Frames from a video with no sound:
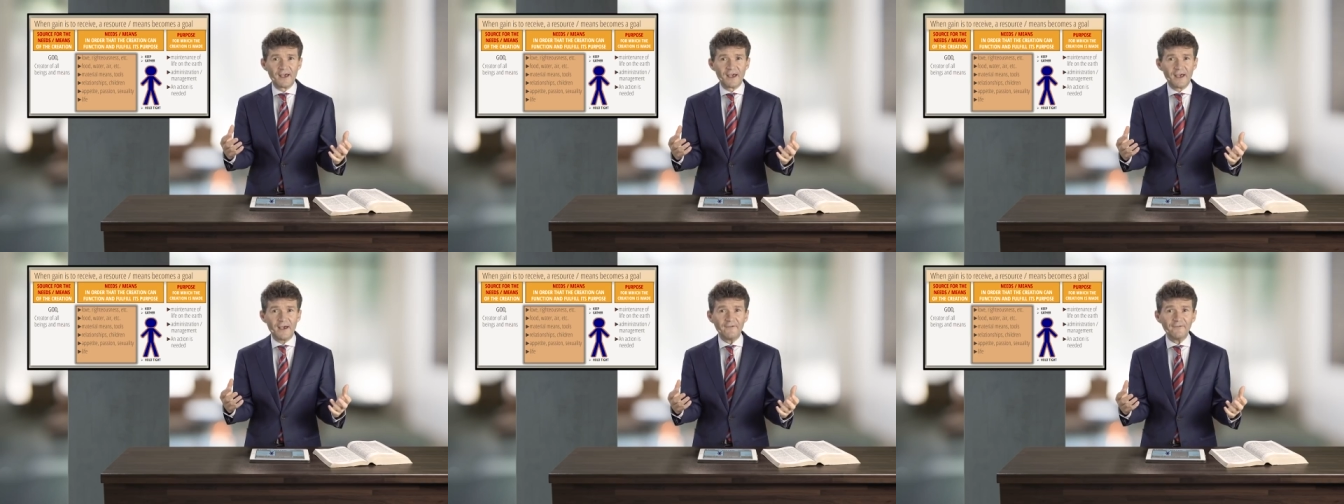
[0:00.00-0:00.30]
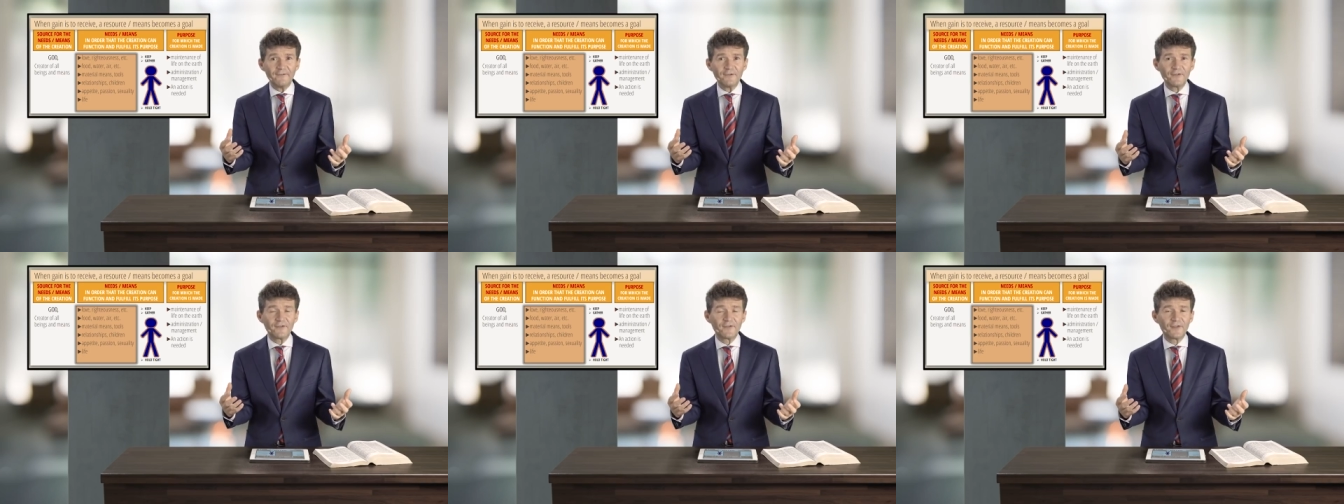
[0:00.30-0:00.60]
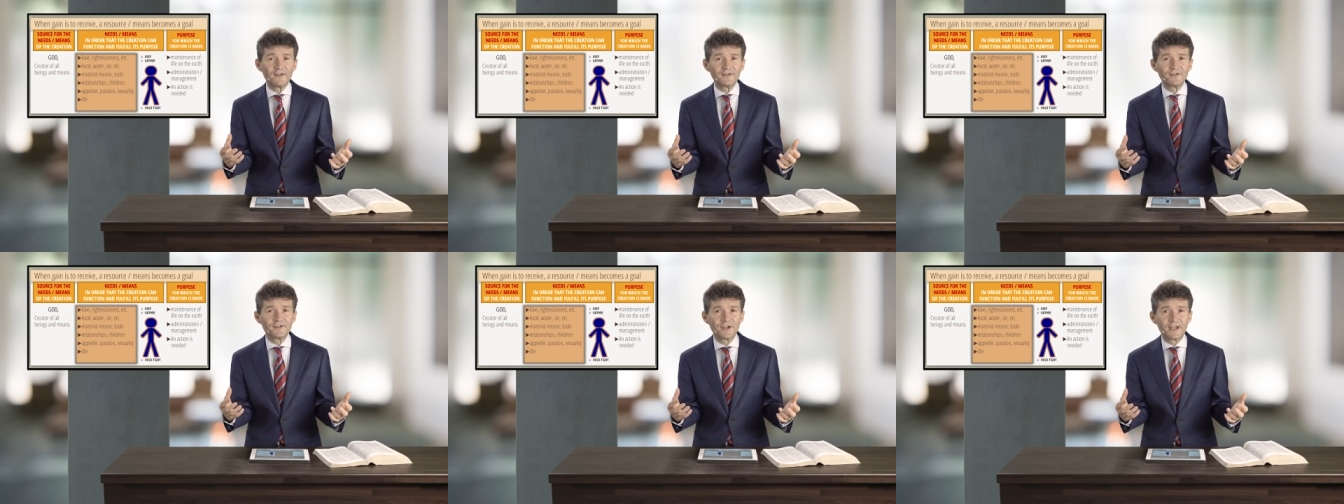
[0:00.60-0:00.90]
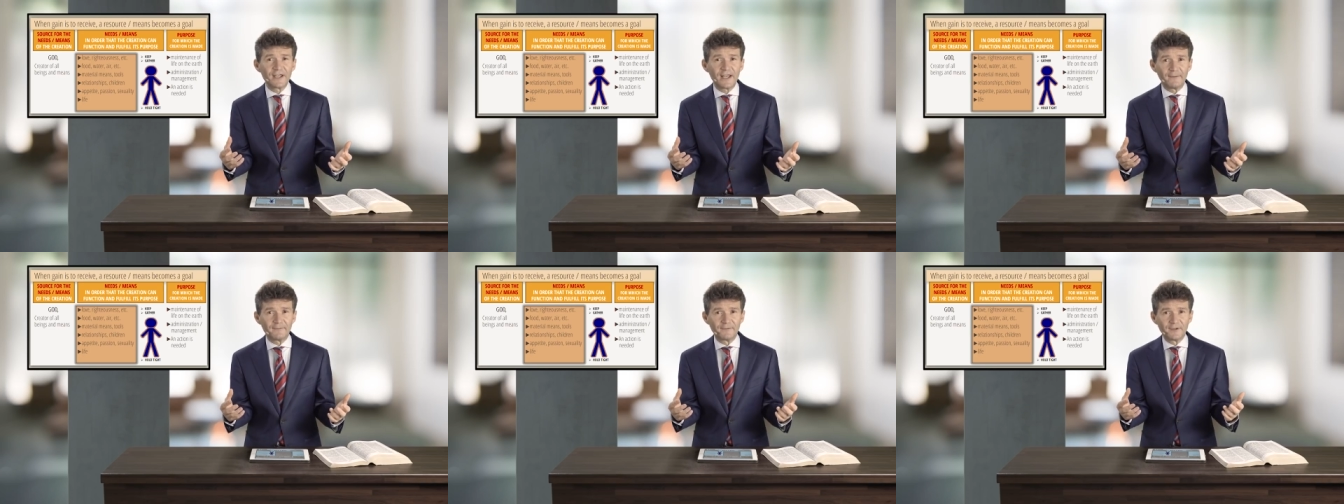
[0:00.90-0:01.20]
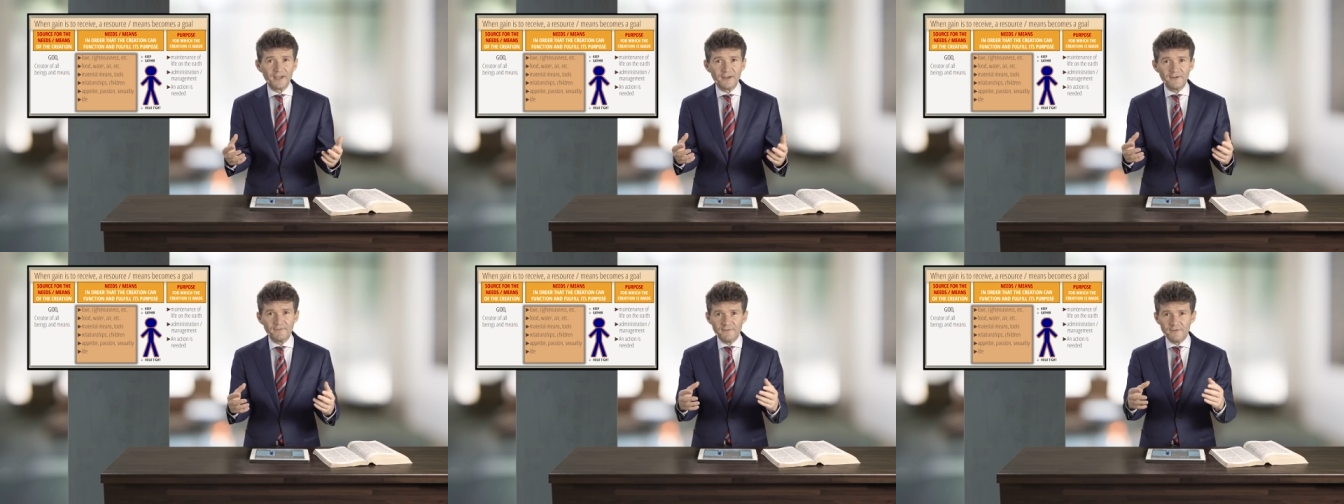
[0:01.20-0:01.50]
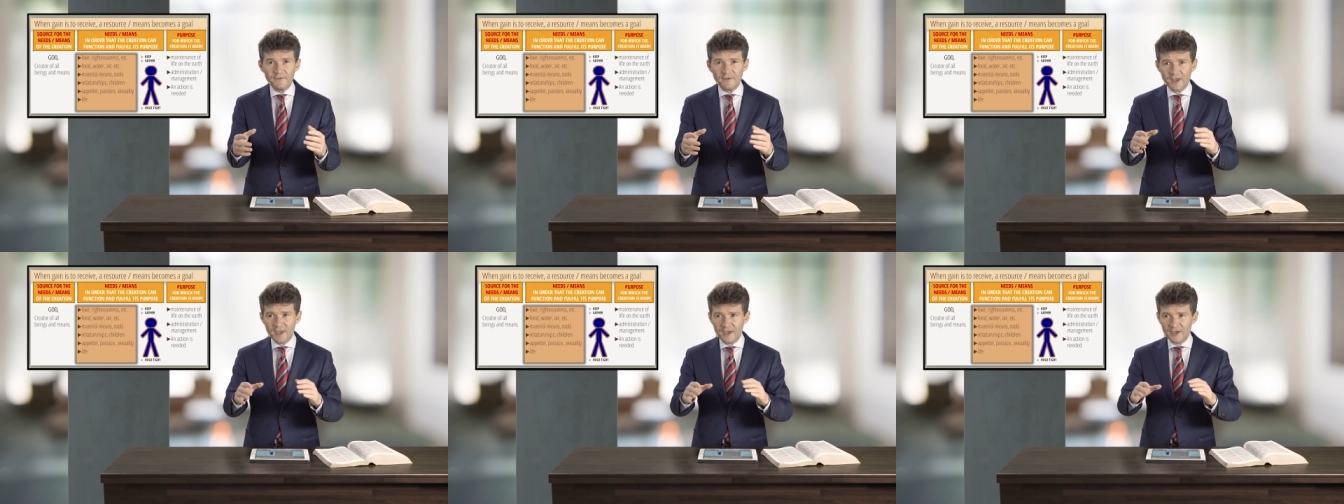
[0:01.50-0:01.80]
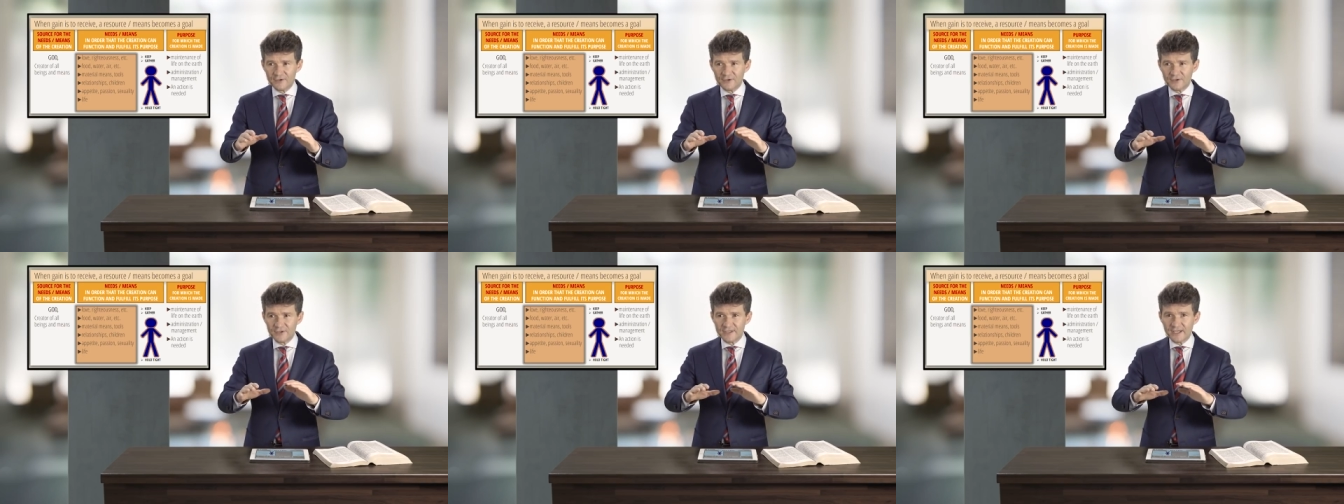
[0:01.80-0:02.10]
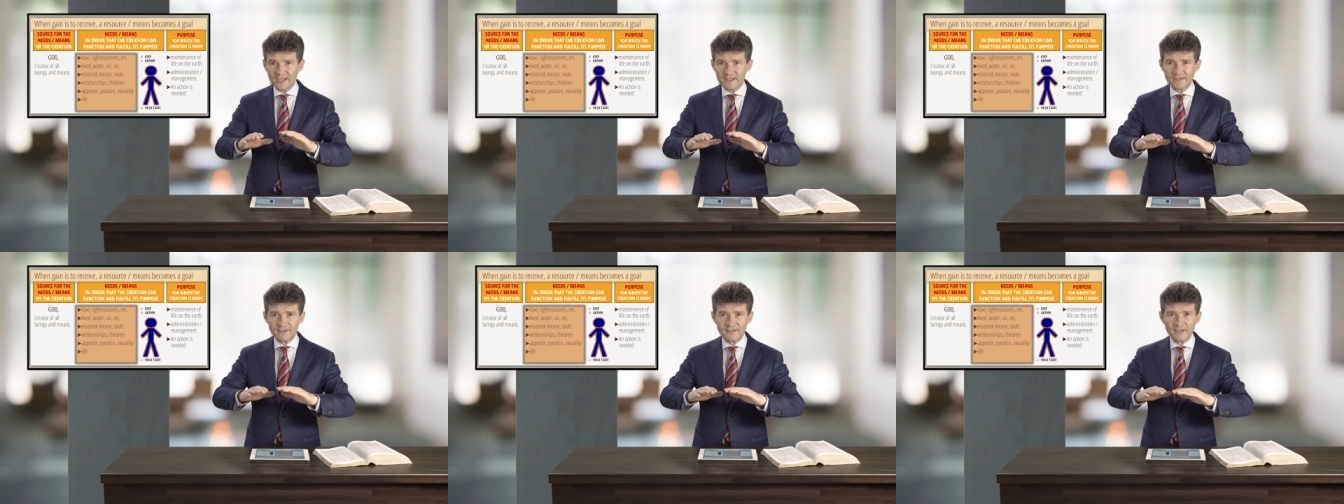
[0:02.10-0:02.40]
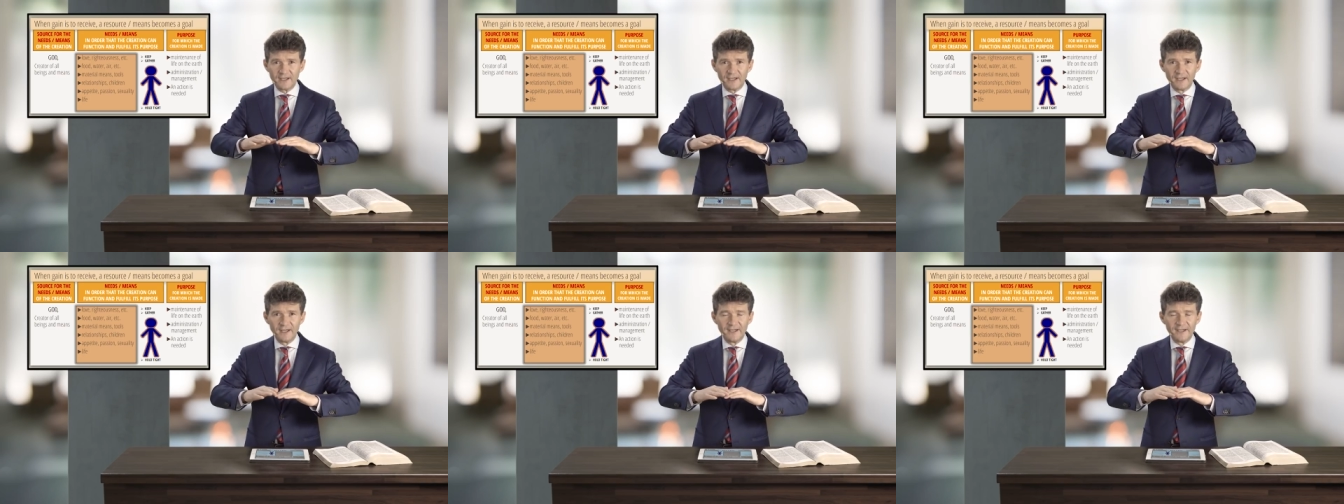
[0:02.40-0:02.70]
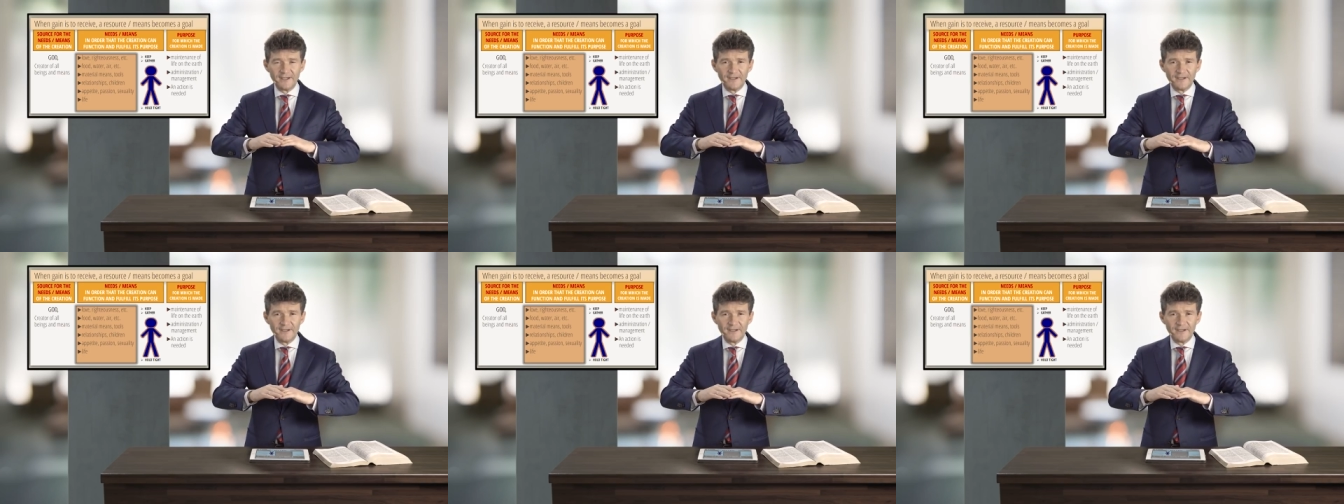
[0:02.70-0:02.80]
Everything she kept, even she says the